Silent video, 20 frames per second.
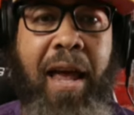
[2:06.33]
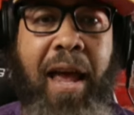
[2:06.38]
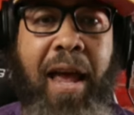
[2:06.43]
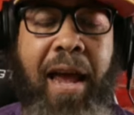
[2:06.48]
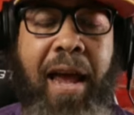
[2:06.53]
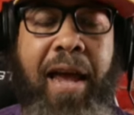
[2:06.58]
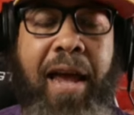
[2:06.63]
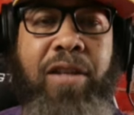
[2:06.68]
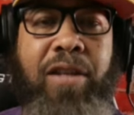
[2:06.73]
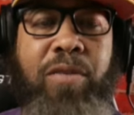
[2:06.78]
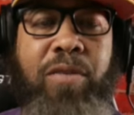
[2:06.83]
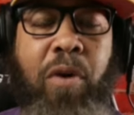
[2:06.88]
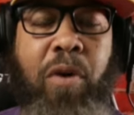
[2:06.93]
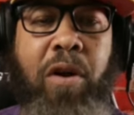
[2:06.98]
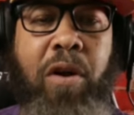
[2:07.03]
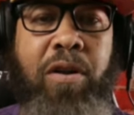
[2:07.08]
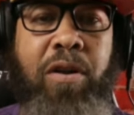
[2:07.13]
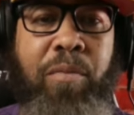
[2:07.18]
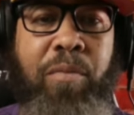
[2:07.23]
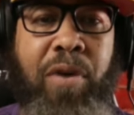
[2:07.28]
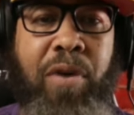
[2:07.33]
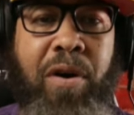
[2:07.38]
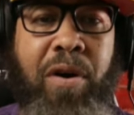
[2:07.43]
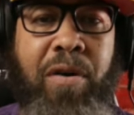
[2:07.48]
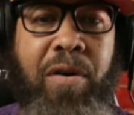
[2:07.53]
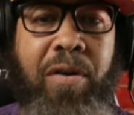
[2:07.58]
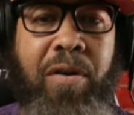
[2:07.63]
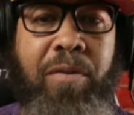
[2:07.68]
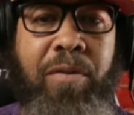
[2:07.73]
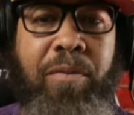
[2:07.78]
Hand is part of the
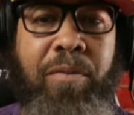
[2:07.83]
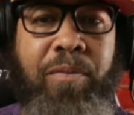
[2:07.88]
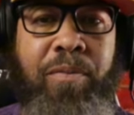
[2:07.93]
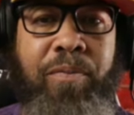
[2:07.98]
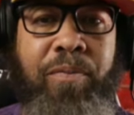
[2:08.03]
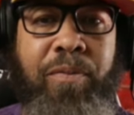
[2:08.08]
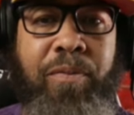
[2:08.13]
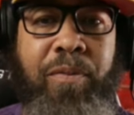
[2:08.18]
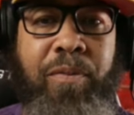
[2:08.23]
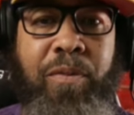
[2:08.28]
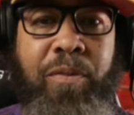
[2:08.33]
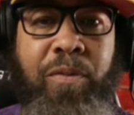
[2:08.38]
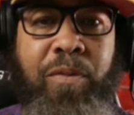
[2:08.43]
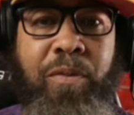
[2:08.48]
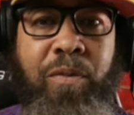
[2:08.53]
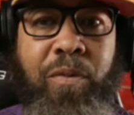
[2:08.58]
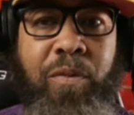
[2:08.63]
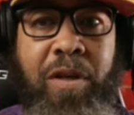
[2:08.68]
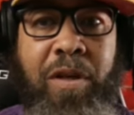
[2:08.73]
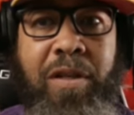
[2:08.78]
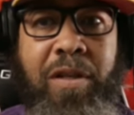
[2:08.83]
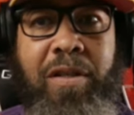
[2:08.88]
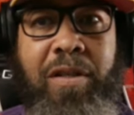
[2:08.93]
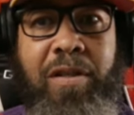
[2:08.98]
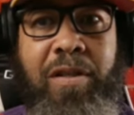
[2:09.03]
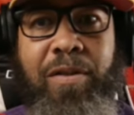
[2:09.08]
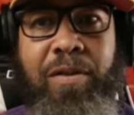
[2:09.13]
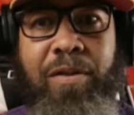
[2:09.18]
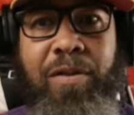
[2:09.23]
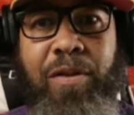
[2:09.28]
ball.
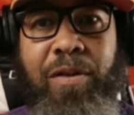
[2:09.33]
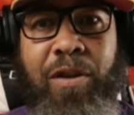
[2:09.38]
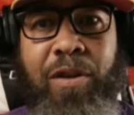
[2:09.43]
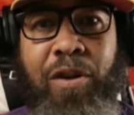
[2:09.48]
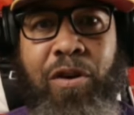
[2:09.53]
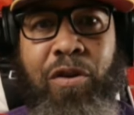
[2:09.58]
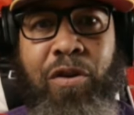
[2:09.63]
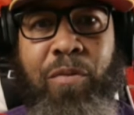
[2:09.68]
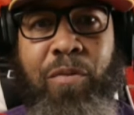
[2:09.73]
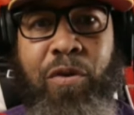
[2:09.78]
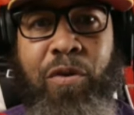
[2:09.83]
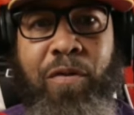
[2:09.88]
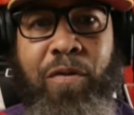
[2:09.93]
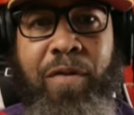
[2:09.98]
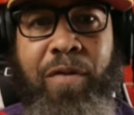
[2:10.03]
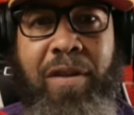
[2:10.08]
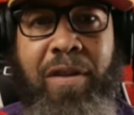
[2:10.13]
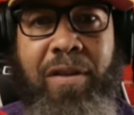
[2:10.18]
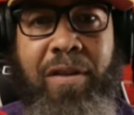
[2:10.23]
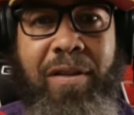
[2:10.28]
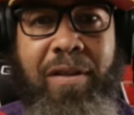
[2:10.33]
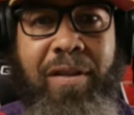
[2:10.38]
Was the girl moving?